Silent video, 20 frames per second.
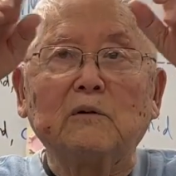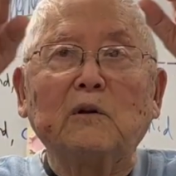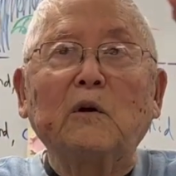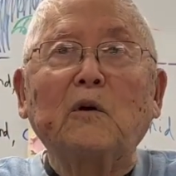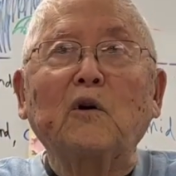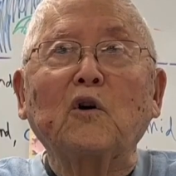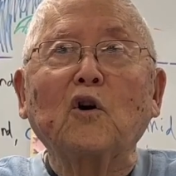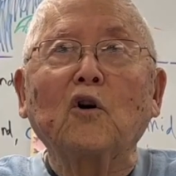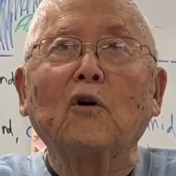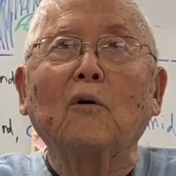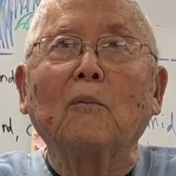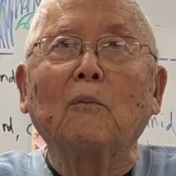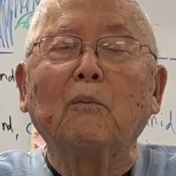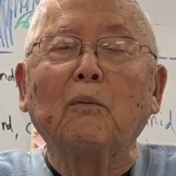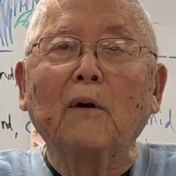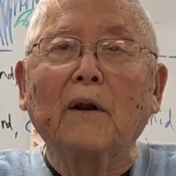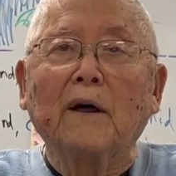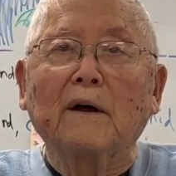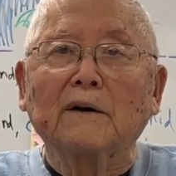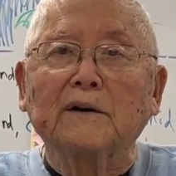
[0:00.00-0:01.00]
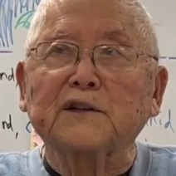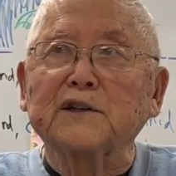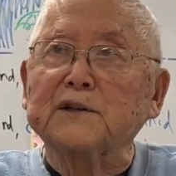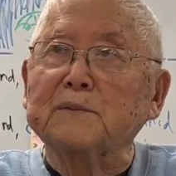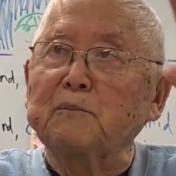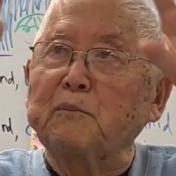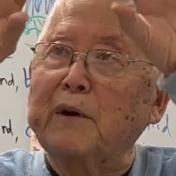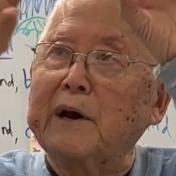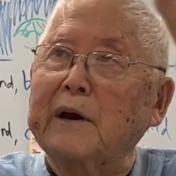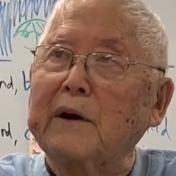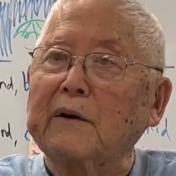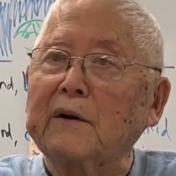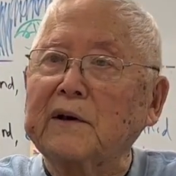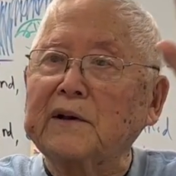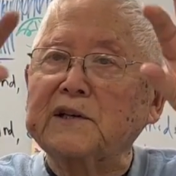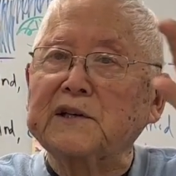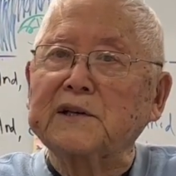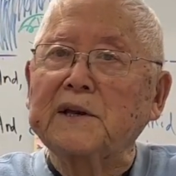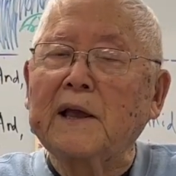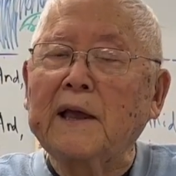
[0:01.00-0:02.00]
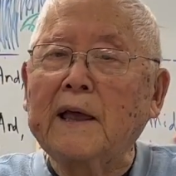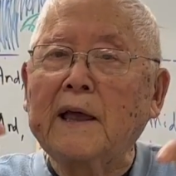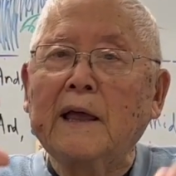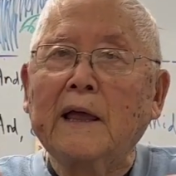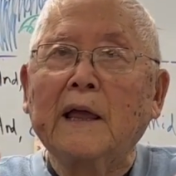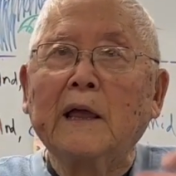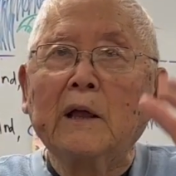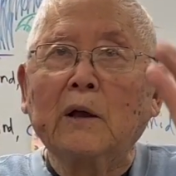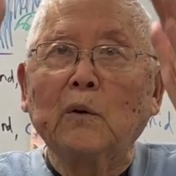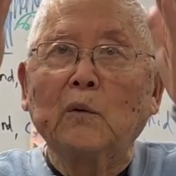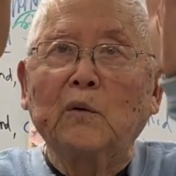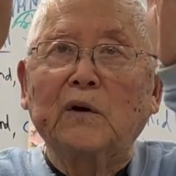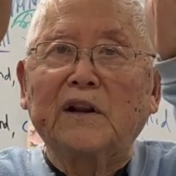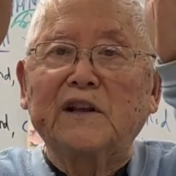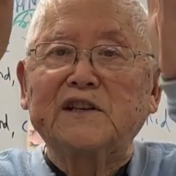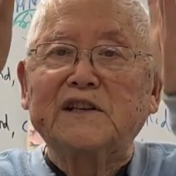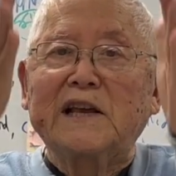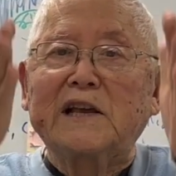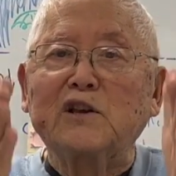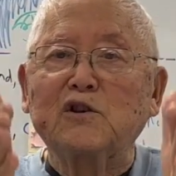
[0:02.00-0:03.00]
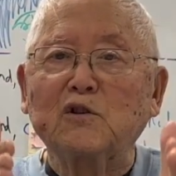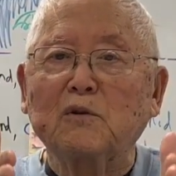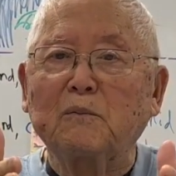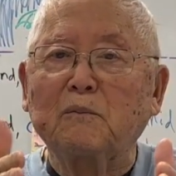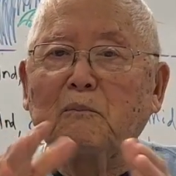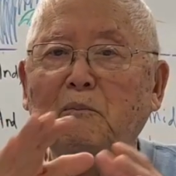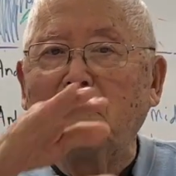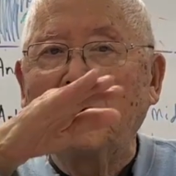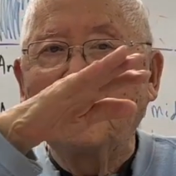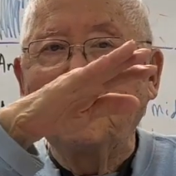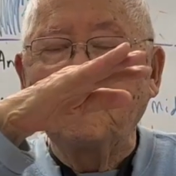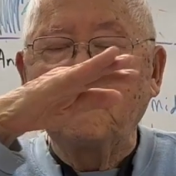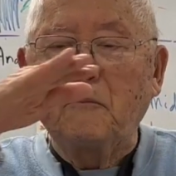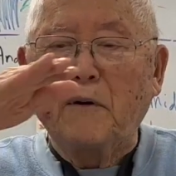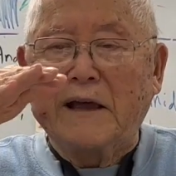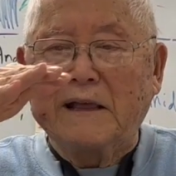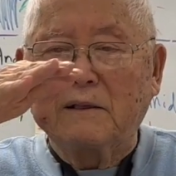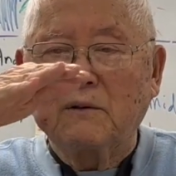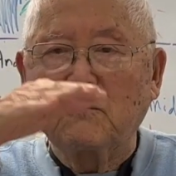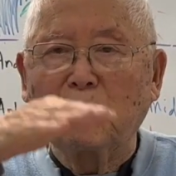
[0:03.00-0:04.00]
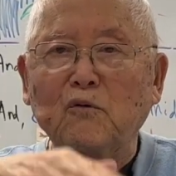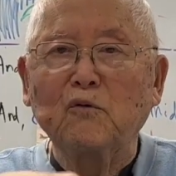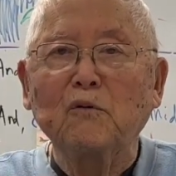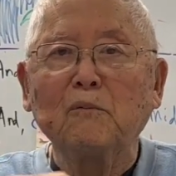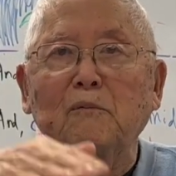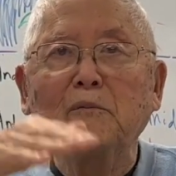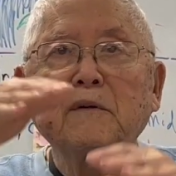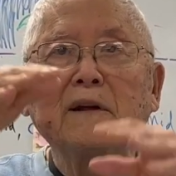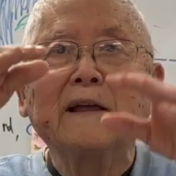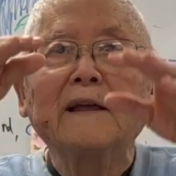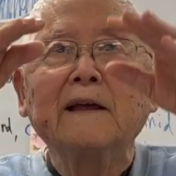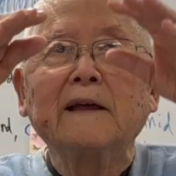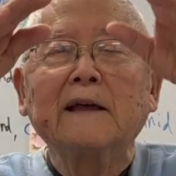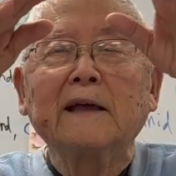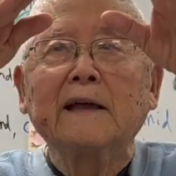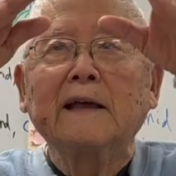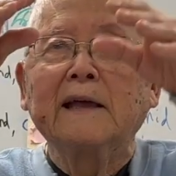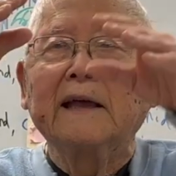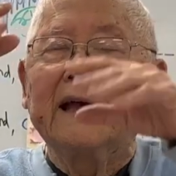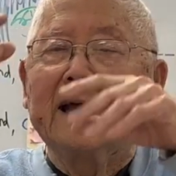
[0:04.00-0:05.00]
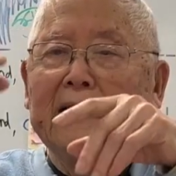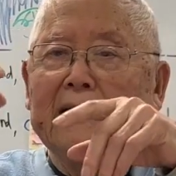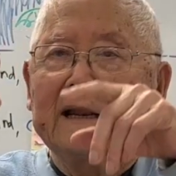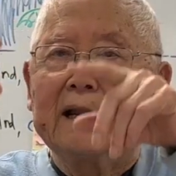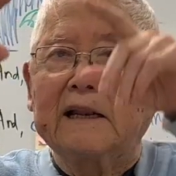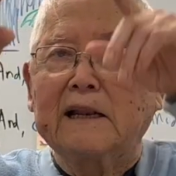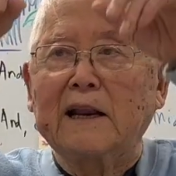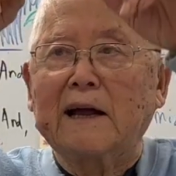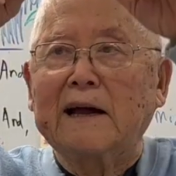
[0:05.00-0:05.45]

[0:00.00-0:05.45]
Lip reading: they were called blocks, barracks, with a central bathroom and a